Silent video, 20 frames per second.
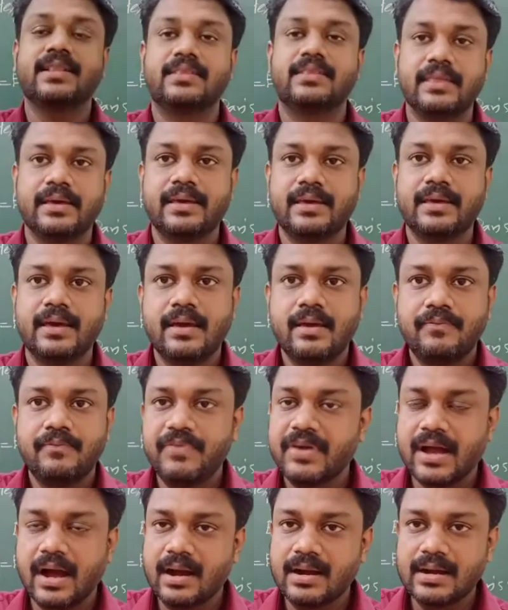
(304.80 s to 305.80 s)
thing.
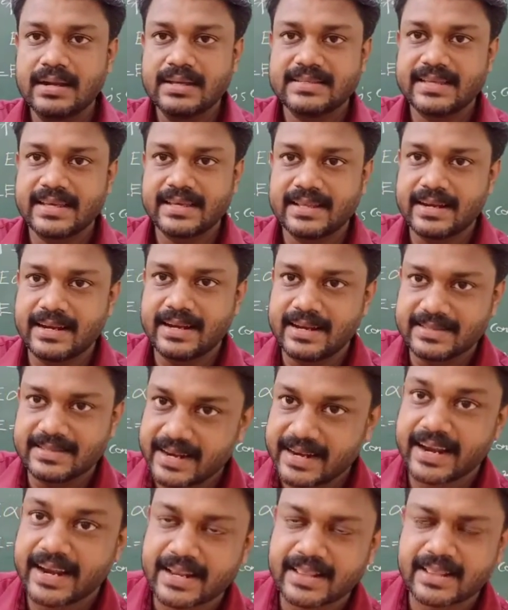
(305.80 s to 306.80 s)
We can't say that it is
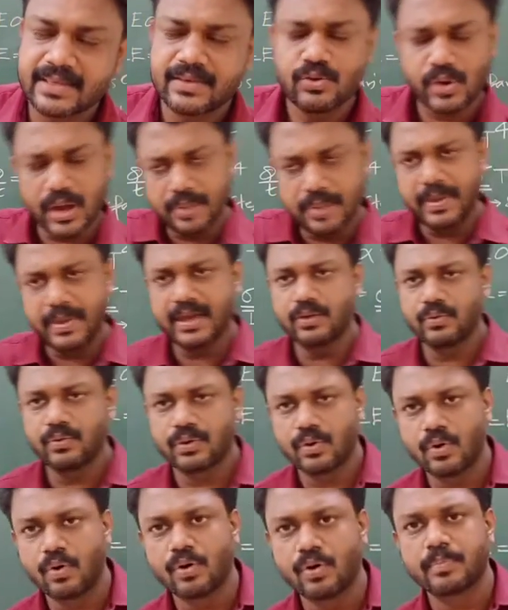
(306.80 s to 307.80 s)
an alien thing. You can make your
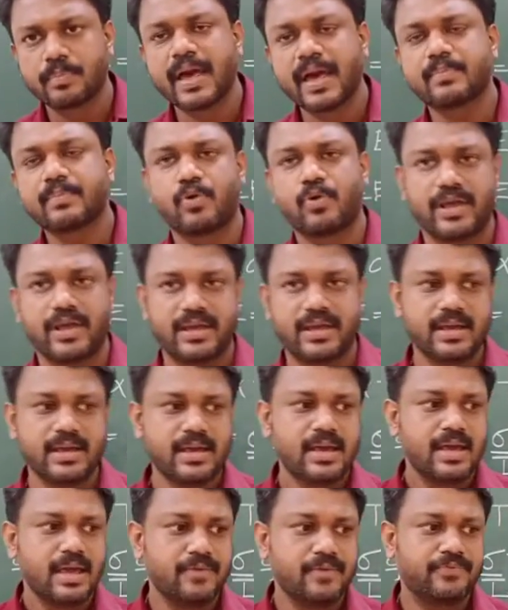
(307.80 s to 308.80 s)
own black body.
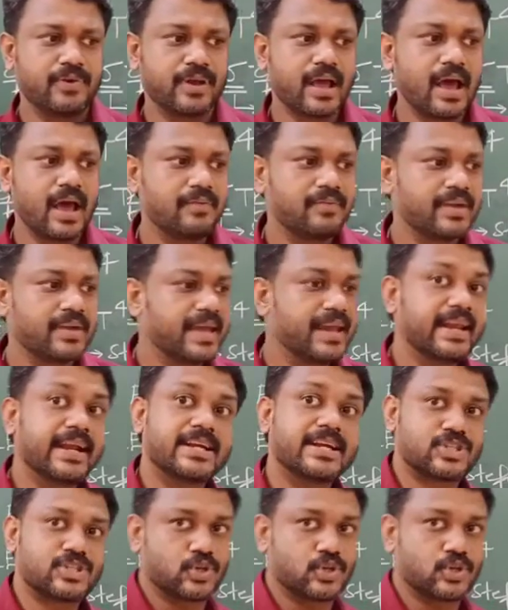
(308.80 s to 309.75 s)
If you are having a lead